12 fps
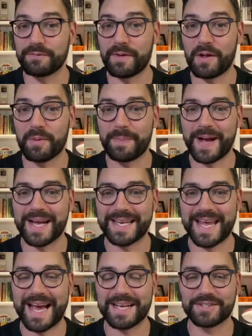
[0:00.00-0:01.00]
Follow the
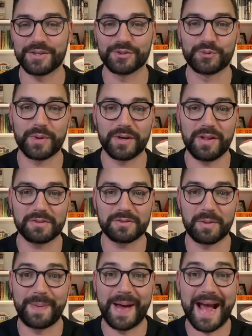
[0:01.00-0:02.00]
podcast on Twitter, Locked
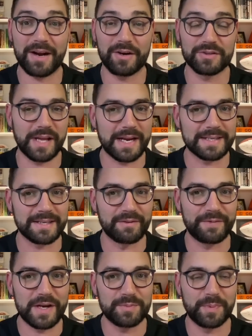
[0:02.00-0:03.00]
On Packers. Like us on
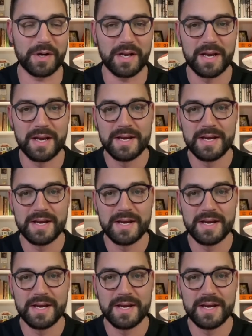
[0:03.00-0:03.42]
Facebook.